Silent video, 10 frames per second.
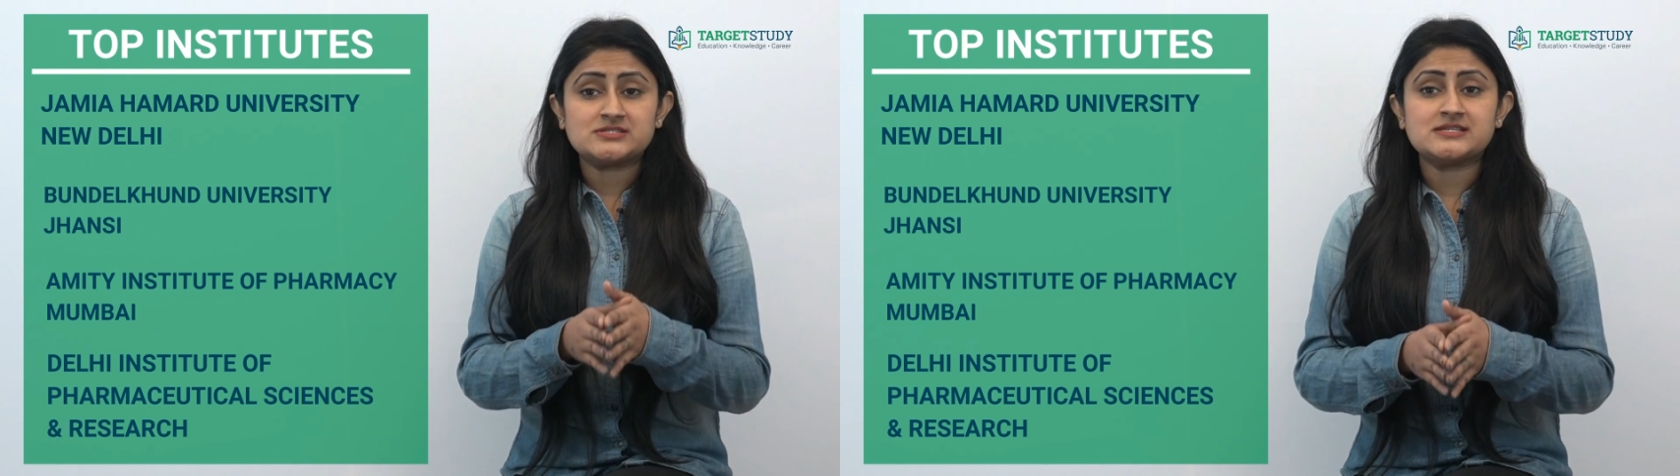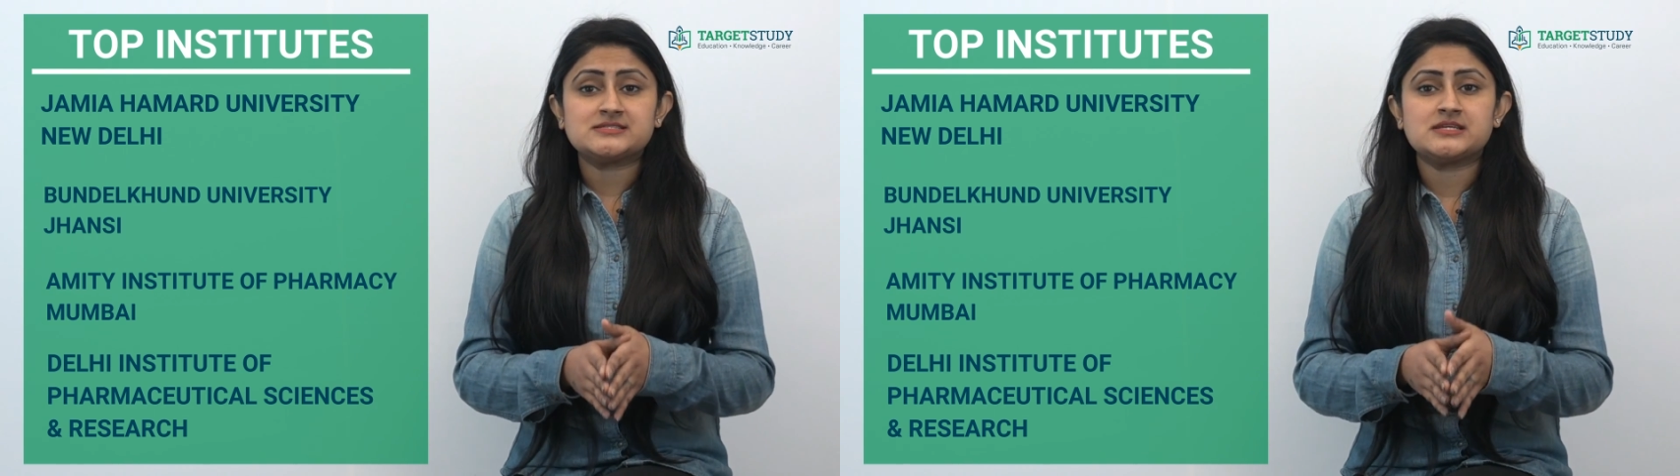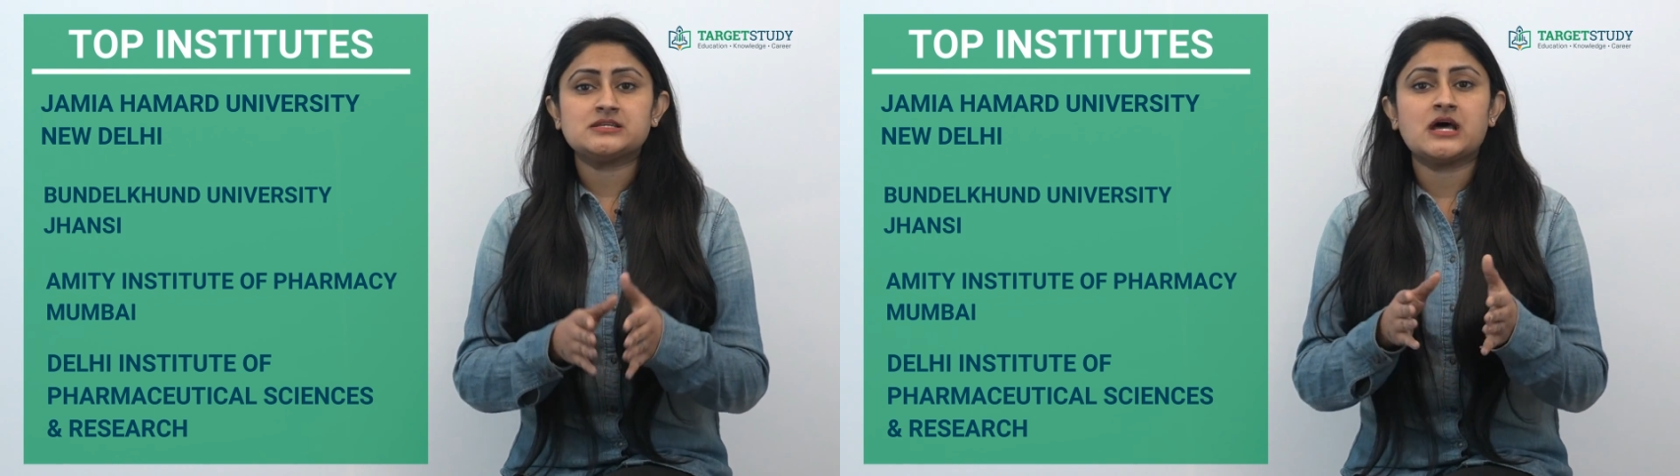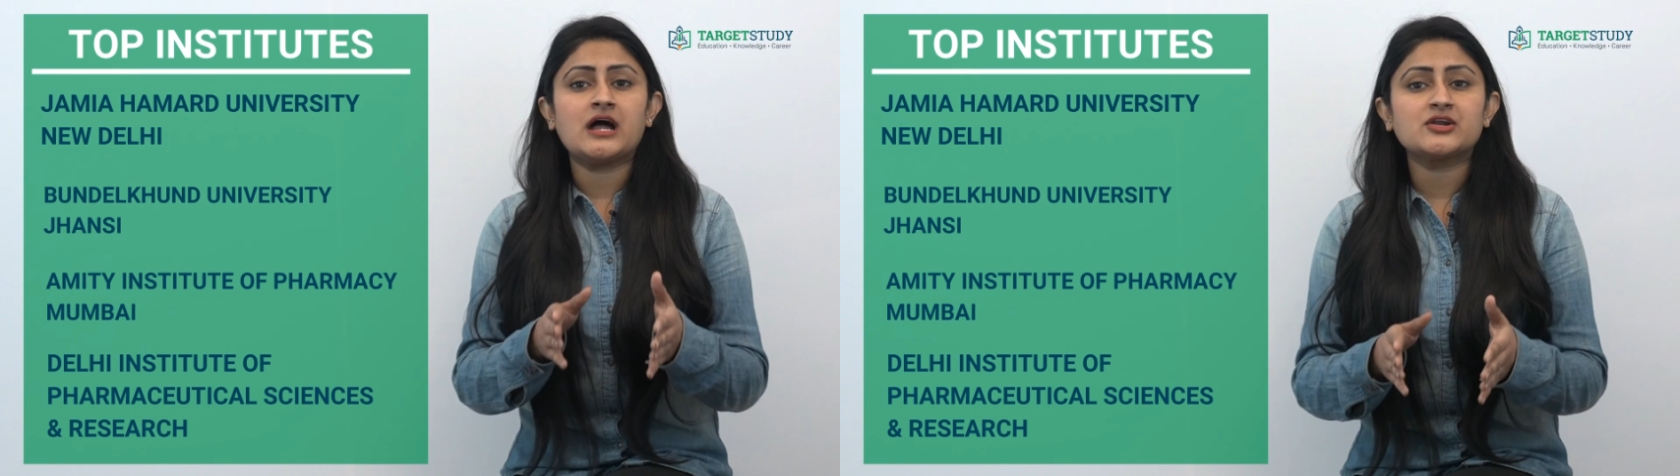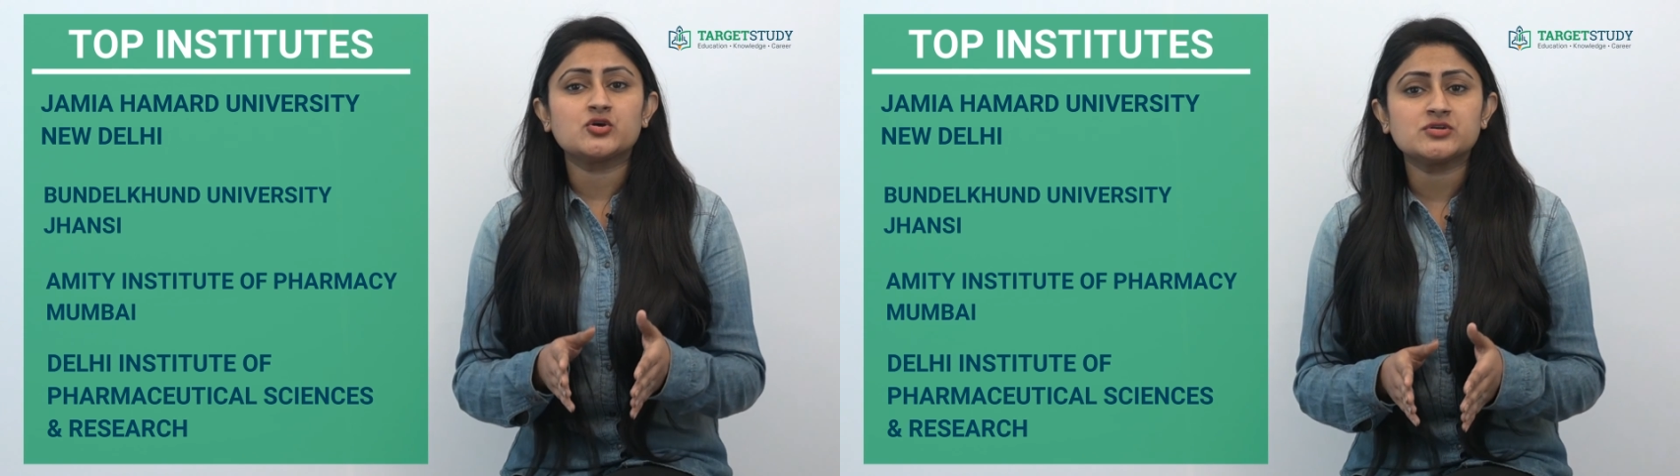assist in
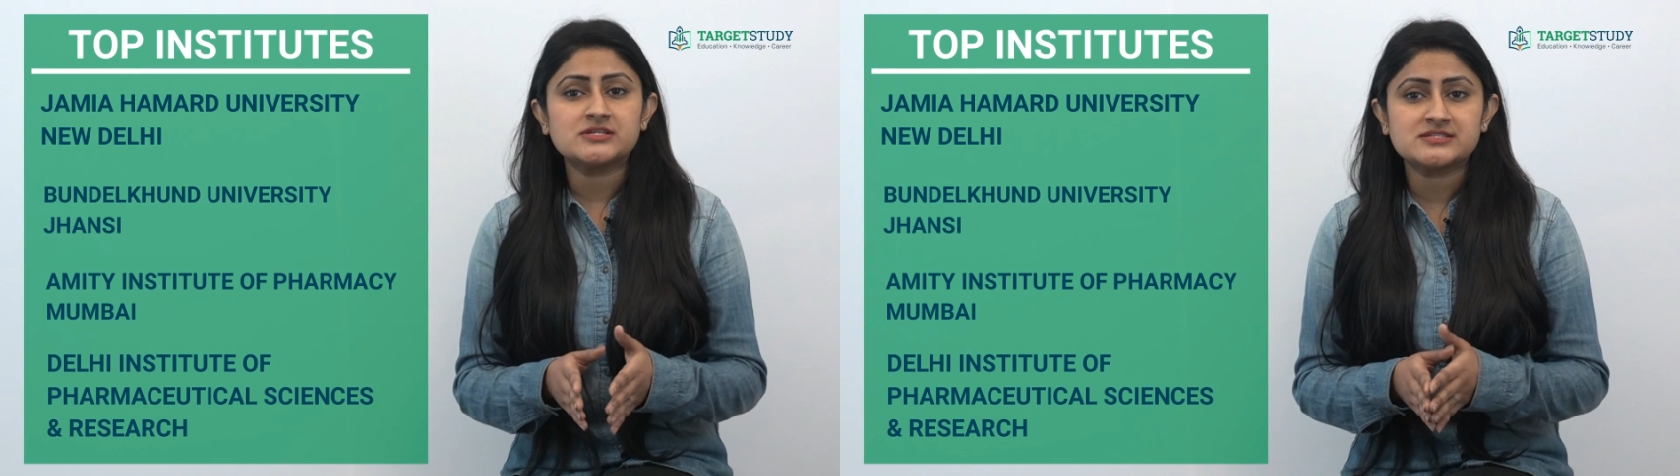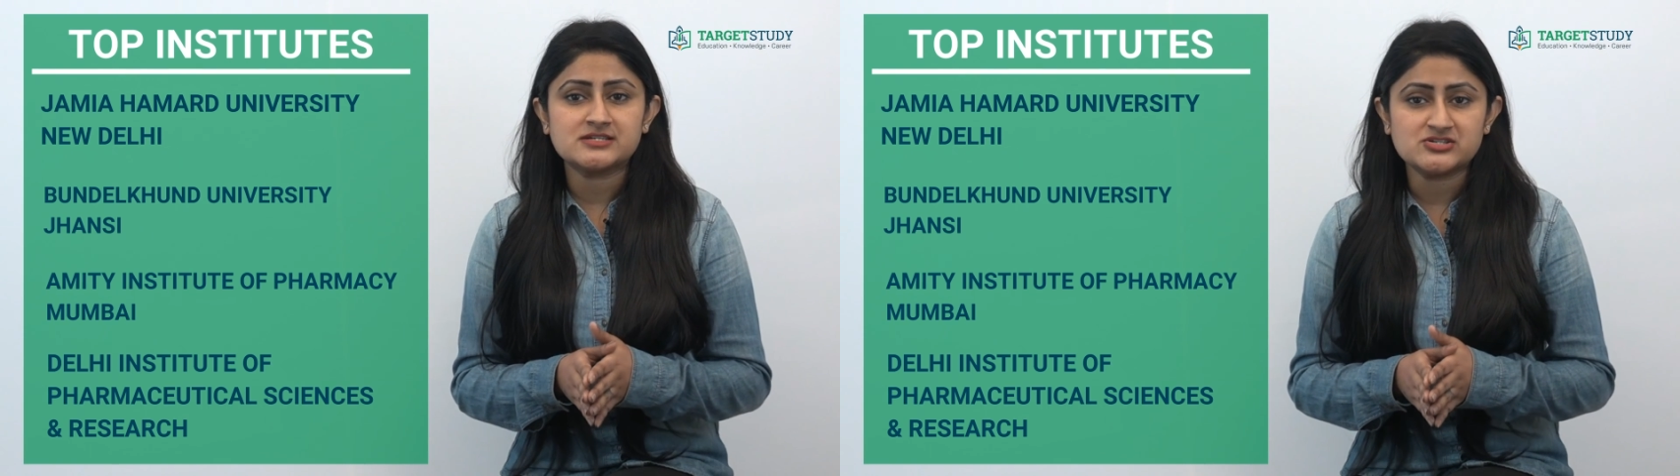narcotics